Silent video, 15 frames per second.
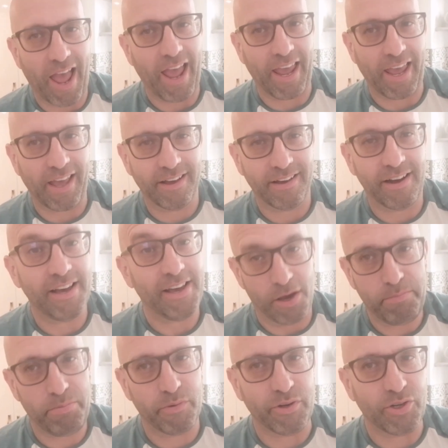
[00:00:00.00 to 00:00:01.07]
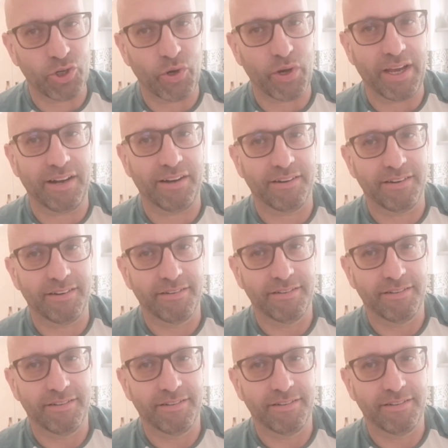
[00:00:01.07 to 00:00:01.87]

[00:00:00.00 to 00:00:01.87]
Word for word: day. I hope you enjoy it.